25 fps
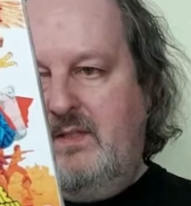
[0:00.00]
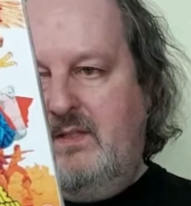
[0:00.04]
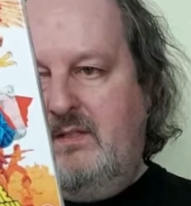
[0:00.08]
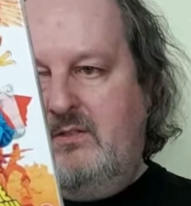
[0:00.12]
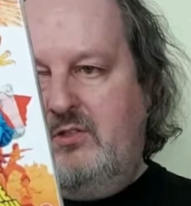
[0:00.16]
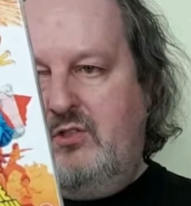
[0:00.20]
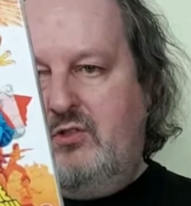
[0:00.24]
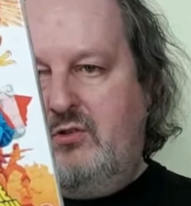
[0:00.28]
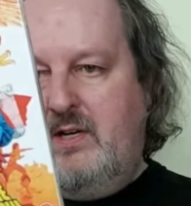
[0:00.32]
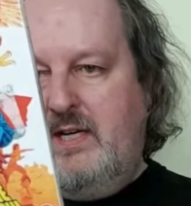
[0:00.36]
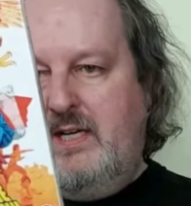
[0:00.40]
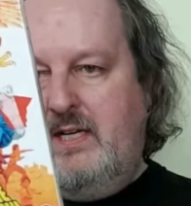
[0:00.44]

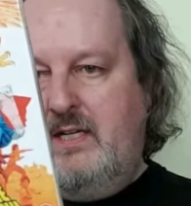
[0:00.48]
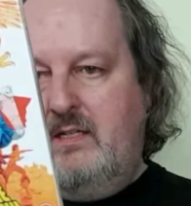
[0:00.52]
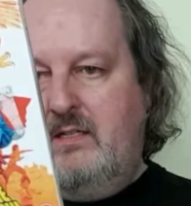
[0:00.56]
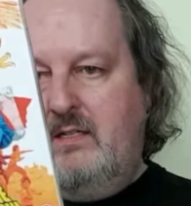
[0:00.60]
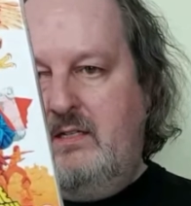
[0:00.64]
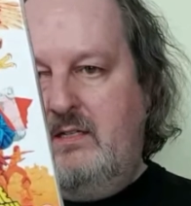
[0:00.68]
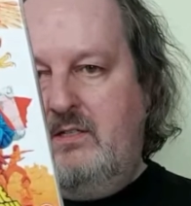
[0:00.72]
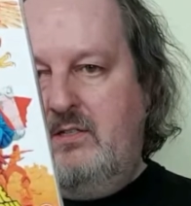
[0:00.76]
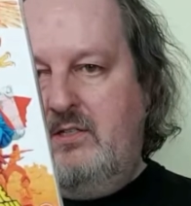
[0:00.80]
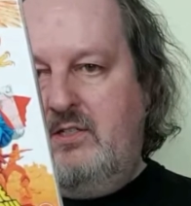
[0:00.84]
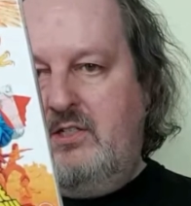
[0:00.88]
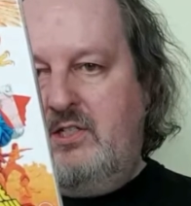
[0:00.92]

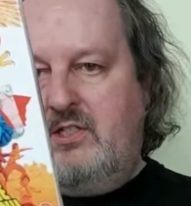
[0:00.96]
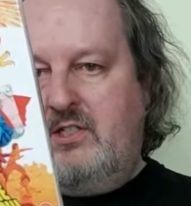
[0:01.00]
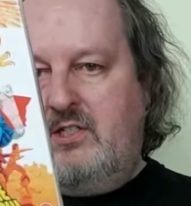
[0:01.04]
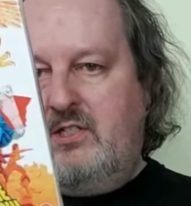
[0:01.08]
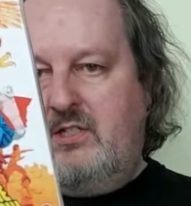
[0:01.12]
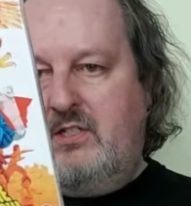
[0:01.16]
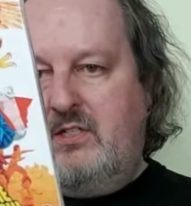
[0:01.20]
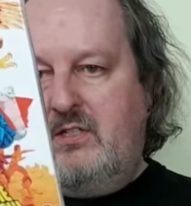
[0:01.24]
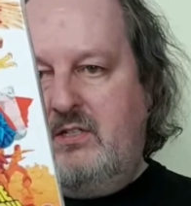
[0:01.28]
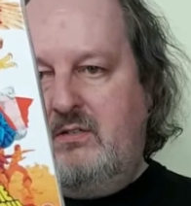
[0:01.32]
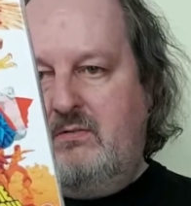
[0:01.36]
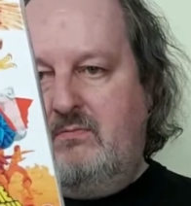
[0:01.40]

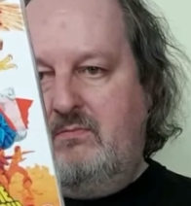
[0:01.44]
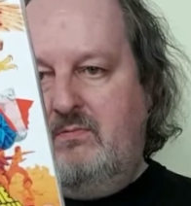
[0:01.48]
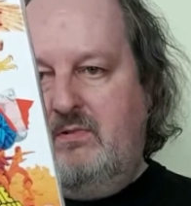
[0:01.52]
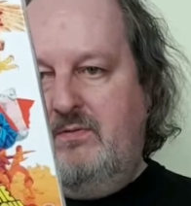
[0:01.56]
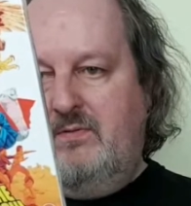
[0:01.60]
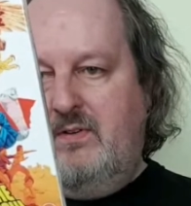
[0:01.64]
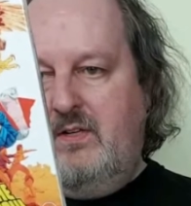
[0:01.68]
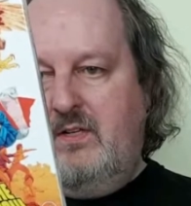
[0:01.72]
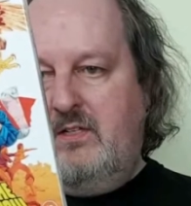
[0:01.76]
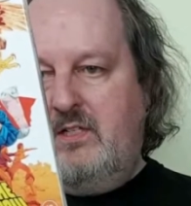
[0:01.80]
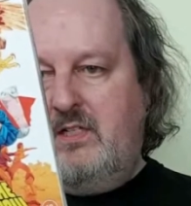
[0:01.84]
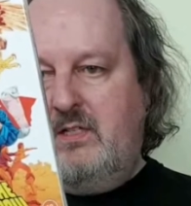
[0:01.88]
trailers,
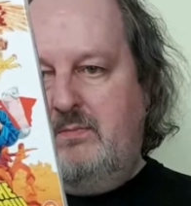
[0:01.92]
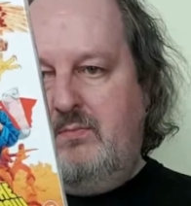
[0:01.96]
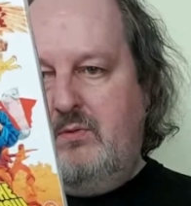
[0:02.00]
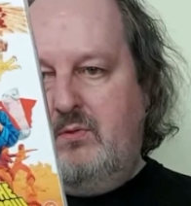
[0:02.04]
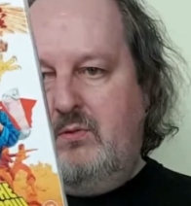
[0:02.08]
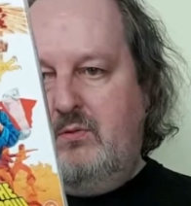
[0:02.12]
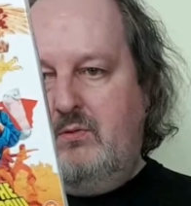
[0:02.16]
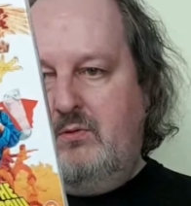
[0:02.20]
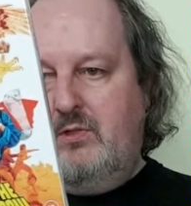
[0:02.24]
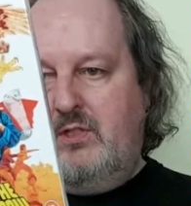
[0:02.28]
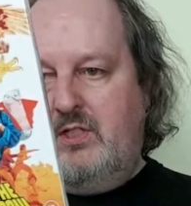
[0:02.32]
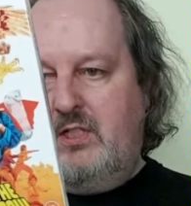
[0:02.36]

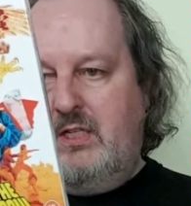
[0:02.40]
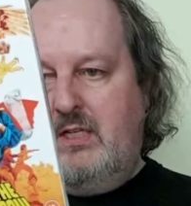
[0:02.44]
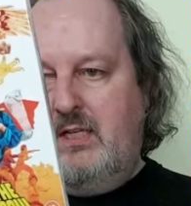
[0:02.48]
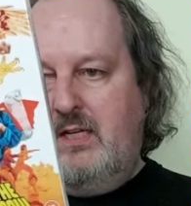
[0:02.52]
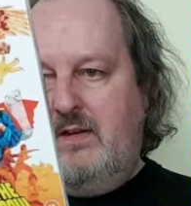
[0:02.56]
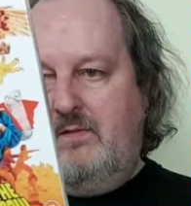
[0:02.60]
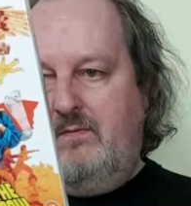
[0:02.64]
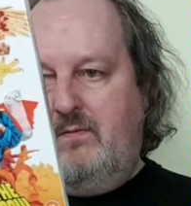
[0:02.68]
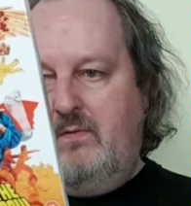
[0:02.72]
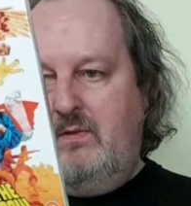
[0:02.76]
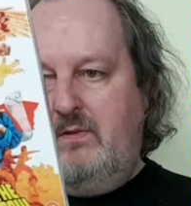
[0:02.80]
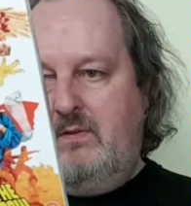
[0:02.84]
reversible
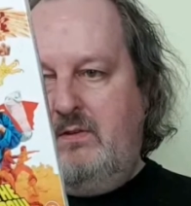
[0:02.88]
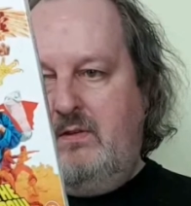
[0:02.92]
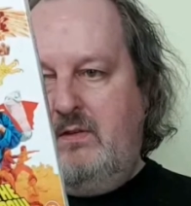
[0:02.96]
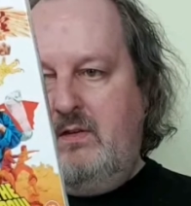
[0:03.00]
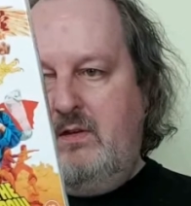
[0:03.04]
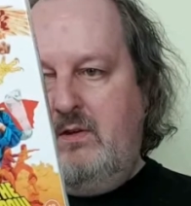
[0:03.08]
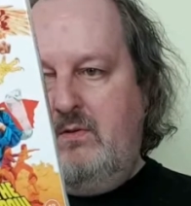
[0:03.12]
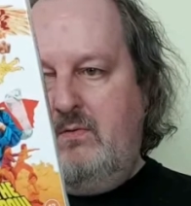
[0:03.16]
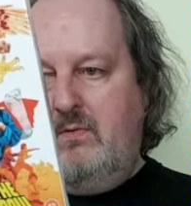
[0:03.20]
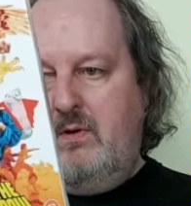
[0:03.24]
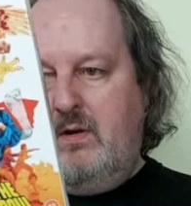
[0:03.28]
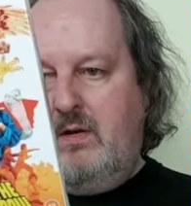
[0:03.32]
sleeve with the
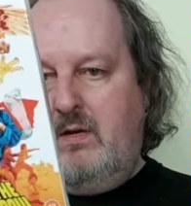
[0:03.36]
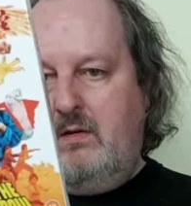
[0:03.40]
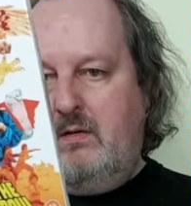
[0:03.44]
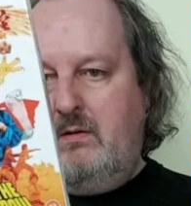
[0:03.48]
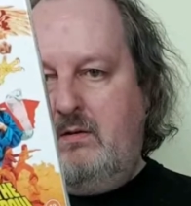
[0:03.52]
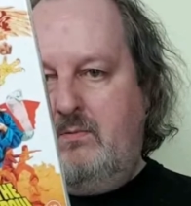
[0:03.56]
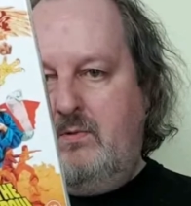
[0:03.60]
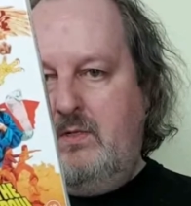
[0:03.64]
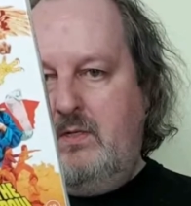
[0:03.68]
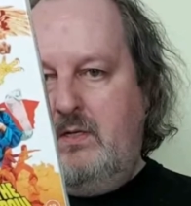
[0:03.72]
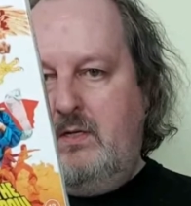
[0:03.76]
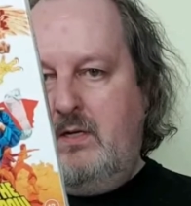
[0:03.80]
new
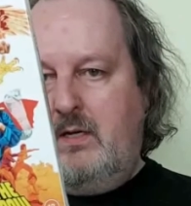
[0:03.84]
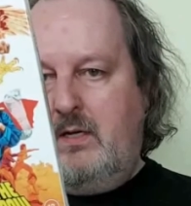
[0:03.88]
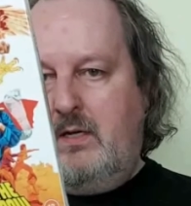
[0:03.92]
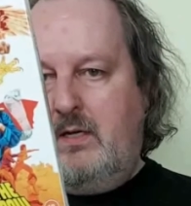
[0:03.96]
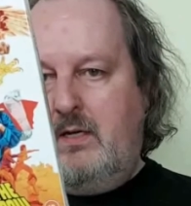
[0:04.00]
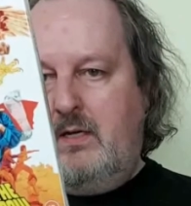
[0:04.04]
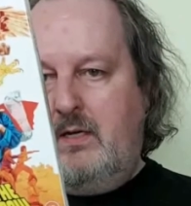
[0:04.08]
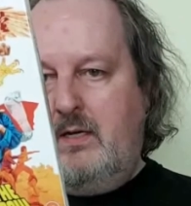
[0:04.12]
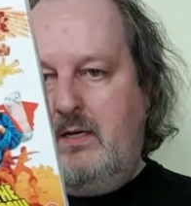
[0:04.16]
artwork,